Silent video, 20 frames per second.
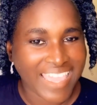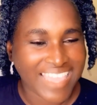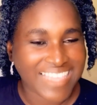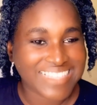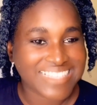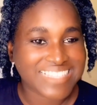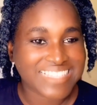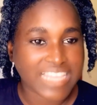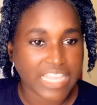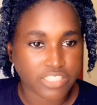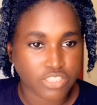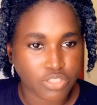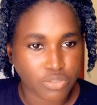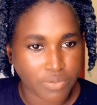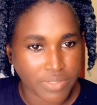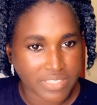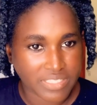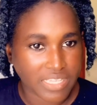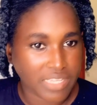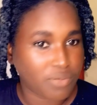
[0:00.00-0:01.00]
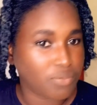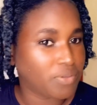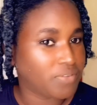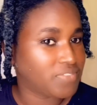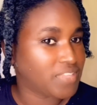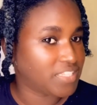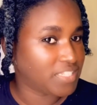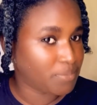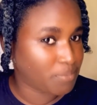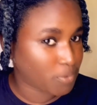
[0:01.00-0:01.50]
is saturated with
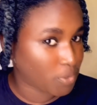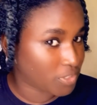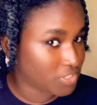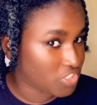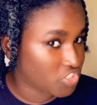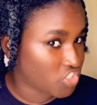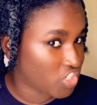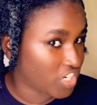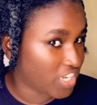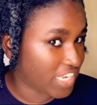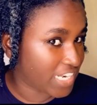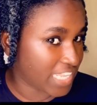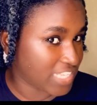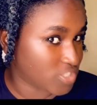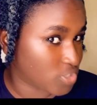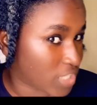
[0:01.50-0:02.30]
the deep conditioner, and as you